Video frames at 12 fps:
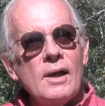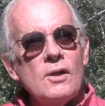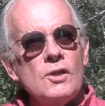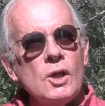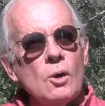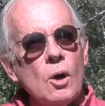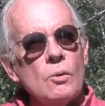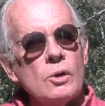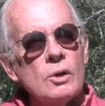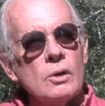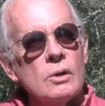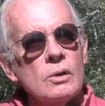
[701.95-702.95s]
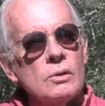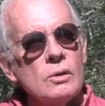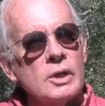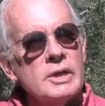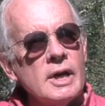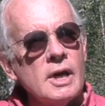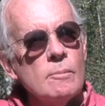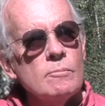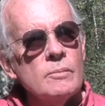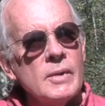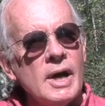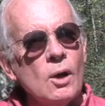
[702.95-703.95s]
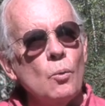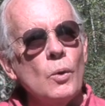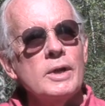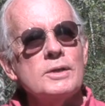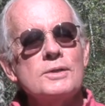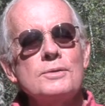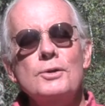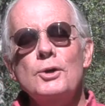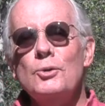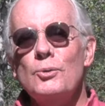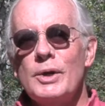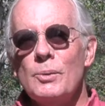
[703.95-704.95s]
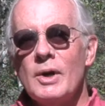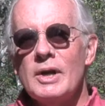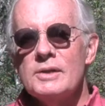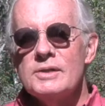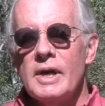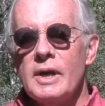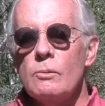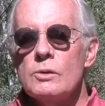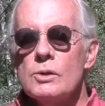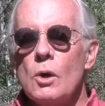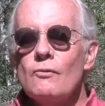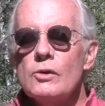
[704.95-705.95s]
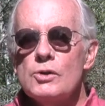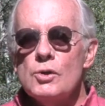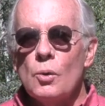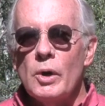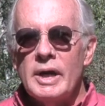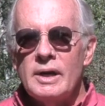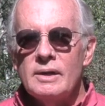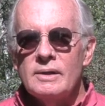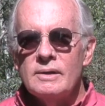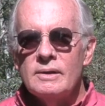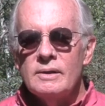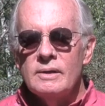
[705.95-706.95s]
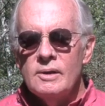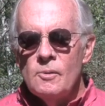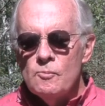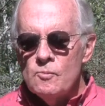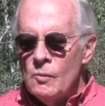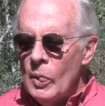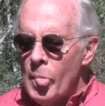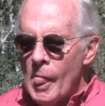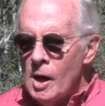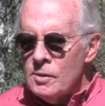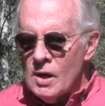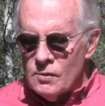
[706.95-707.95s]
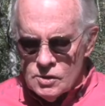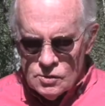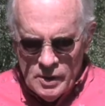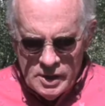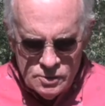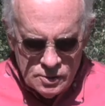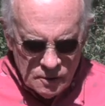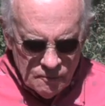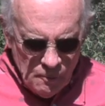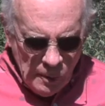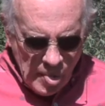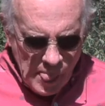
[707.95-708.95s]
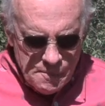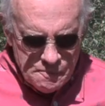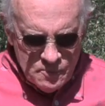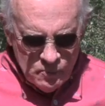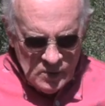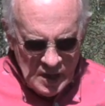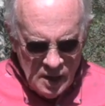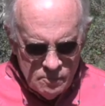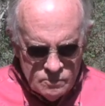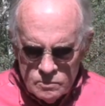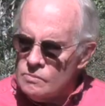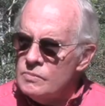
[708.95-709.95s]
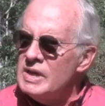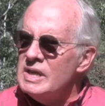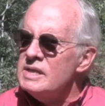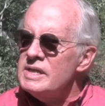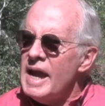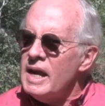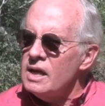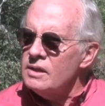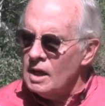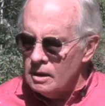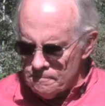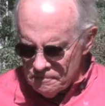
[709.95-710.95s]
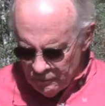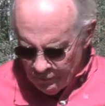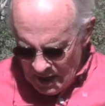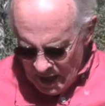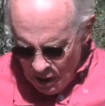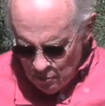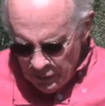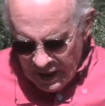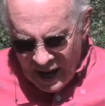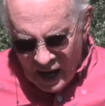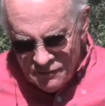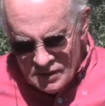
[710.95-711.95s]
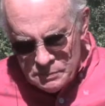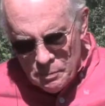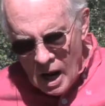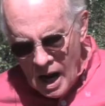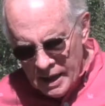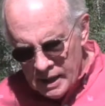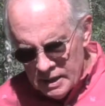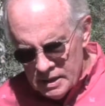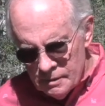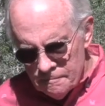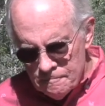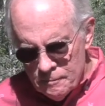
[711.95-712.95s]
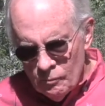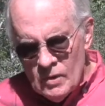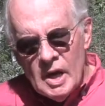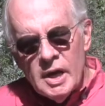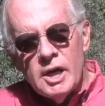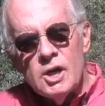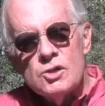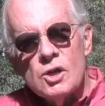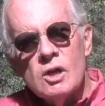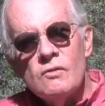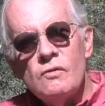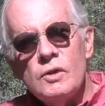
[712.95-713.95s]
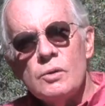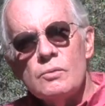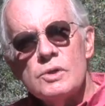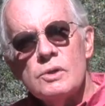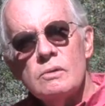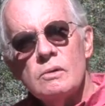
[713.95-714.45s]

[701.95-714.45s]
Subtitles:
The owner looked at him and at once knew who he was, and he was overjoyed. Now the stranger didn't say anything, but out of his pocket he took a flute.